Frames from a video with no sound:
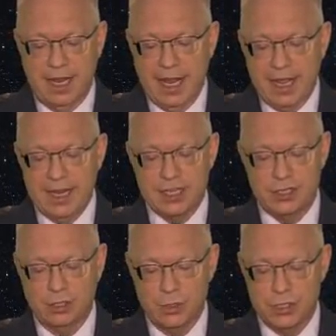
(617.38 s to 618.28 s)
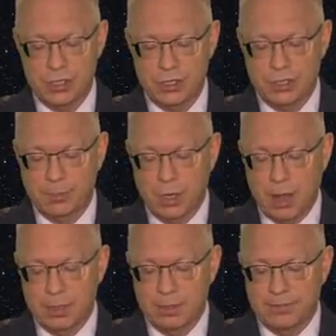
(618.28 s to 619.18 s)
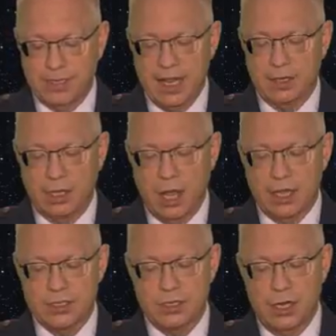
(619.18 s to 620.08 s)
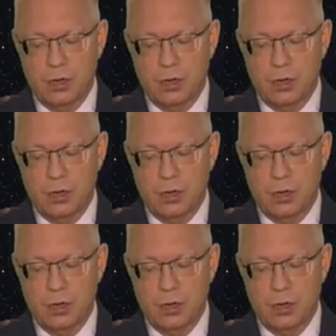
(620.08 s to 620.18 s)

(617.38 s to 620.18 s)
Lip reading: Any solution to the problem of data loss